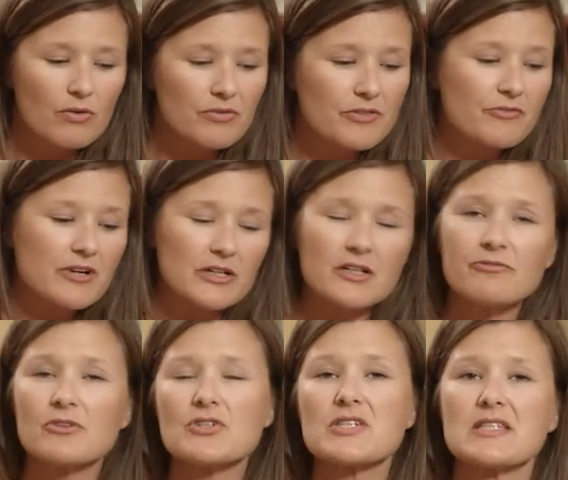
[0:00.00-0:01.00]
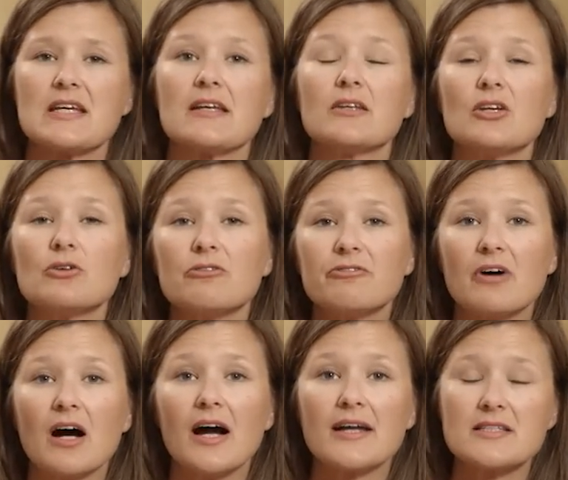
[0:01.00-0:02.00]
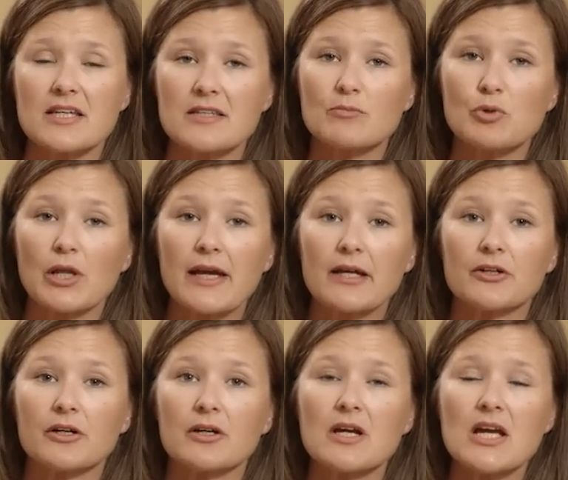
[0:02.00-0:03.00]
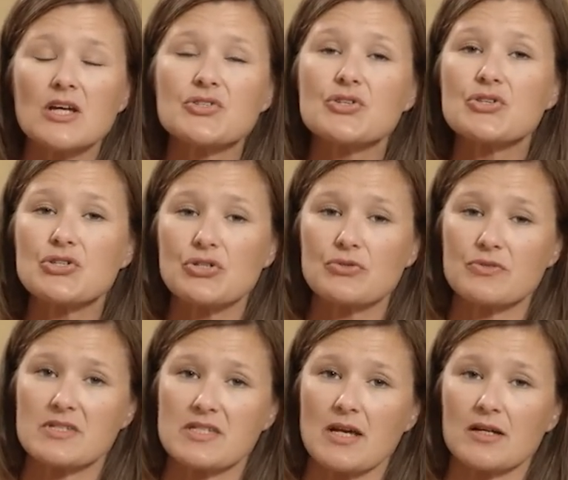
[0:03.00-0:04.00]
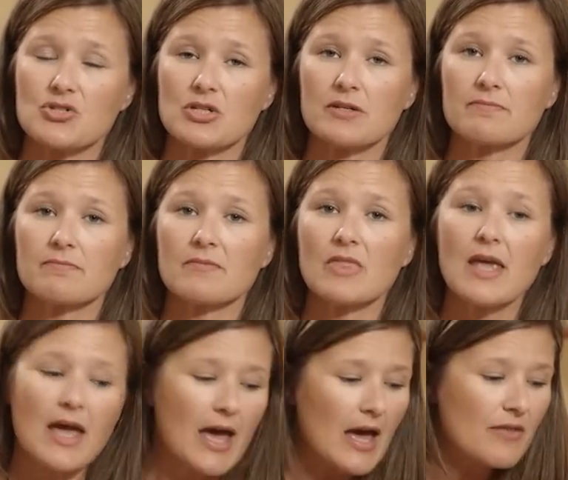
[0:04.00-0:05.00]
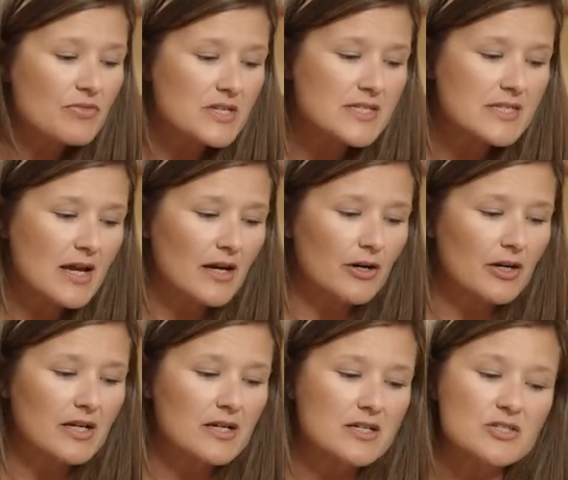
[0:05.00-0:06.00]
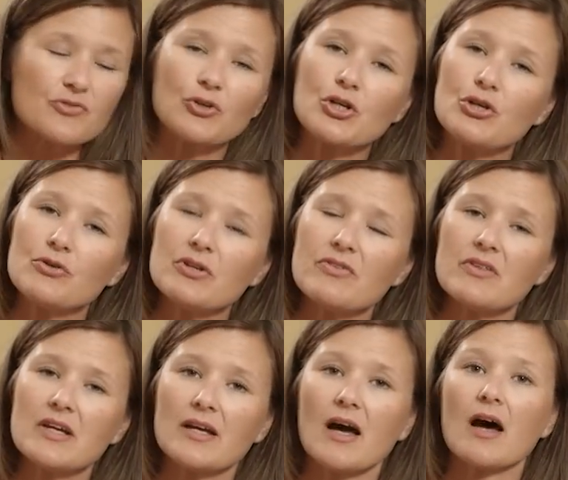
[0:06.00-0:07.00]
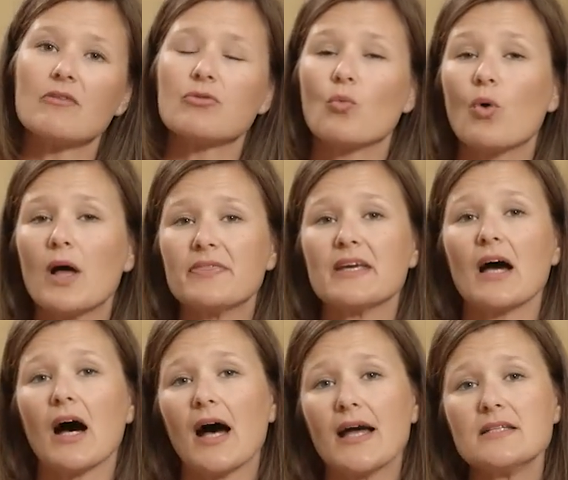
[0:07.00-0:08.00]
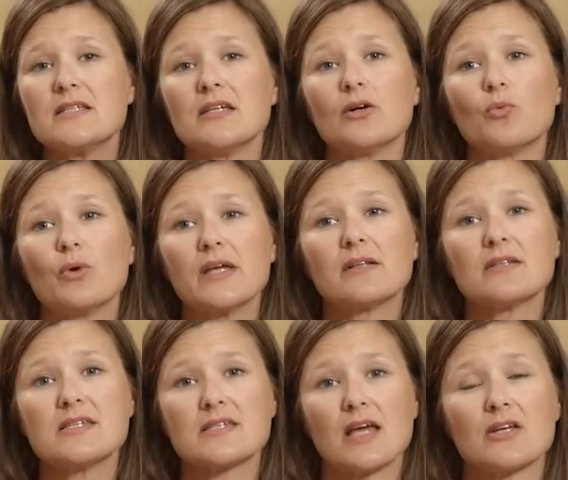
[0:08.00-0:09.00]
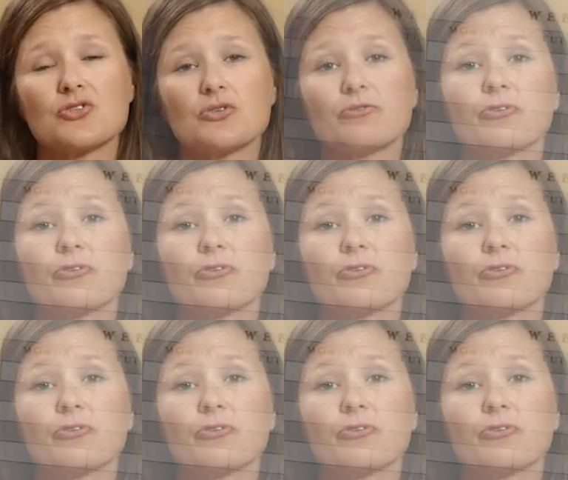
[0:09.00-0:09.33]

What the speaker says: The very first thing that you'll find in the planner is a student section. And this area is for you to think of what the ideal weekly schedule